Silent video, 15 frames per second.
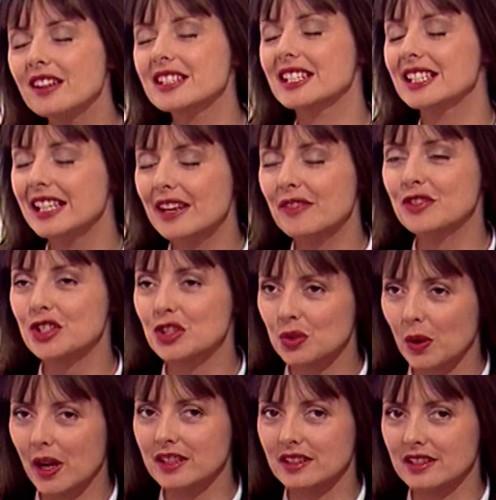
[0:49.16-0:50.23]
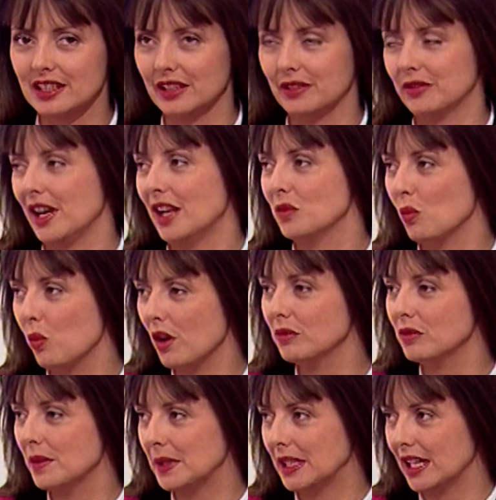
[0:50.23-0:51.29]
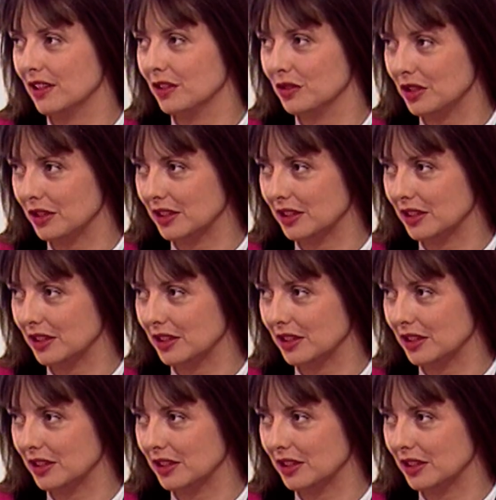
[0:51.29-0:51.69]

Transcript: impossible. Lift twenty, Fred. One rubber cannot do